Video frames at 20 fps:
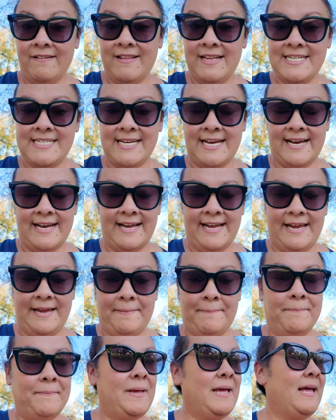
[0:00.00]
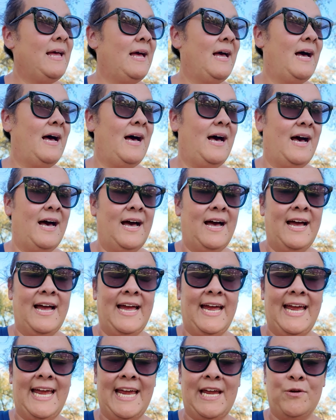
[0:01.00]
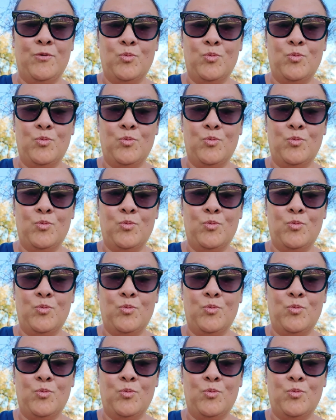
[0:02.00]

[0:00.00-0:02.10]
of the time, I